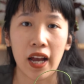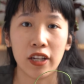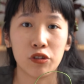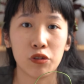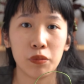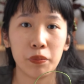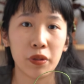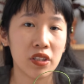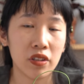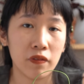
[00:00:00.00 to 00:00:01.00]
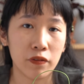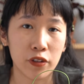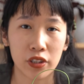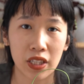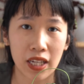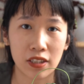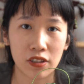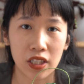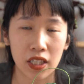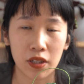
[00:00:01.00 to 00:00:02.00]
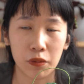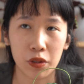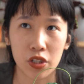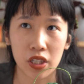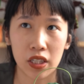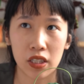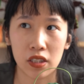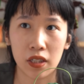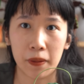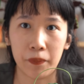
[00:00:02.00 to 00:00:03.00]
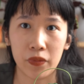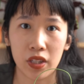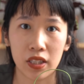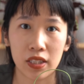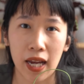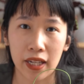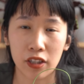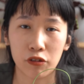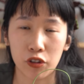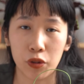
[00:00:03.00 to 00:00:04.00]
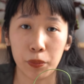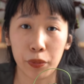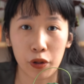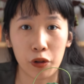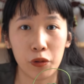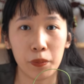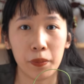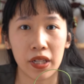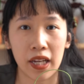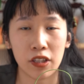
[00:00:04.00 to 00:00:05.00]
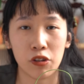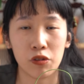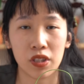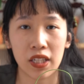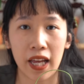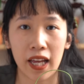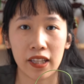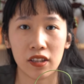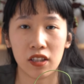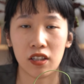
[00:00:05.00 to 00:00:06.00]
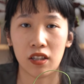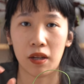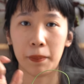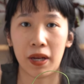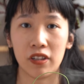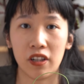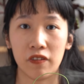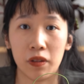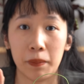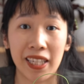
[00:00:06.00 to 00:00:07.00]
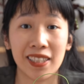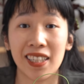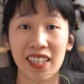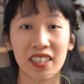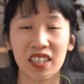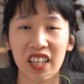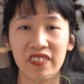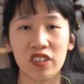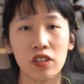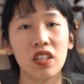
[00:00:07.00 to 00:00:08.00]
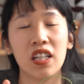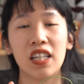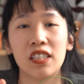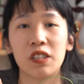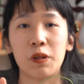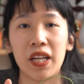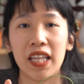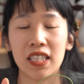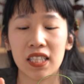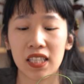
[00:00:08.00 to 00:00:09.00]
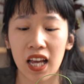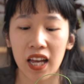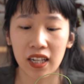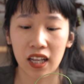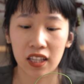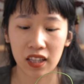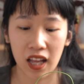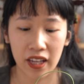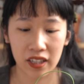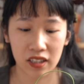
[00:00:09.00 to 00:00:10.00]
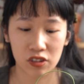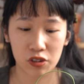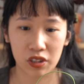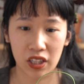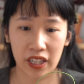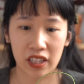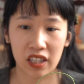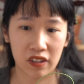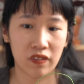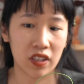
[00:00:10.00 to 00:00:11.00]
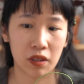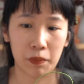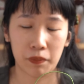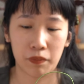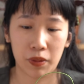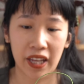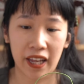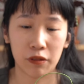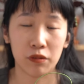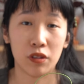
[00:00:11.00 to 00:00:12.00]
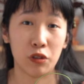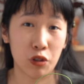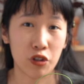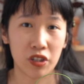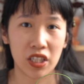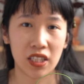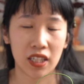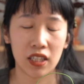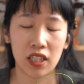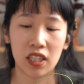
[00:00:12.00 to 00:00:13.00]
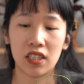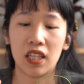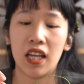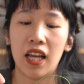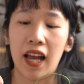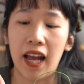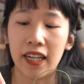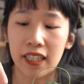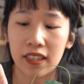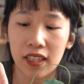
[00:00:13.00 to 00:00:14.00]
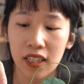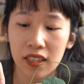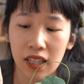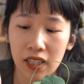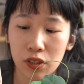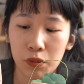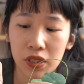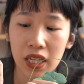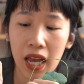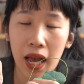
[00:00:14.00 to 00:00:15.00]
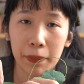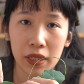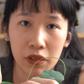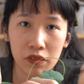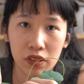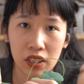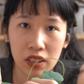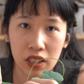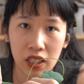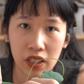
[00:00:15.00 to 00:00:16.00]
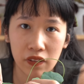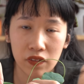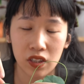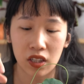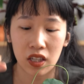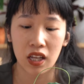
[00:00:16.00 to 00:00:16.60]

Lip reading: I do put some fertilizer in it, which is the Dynagrow Pro, but I use it at the amount of a maintenance level. So it's not a lot to like give it the plant the nutrients that it needs. And I think that's what's happening with these leaves.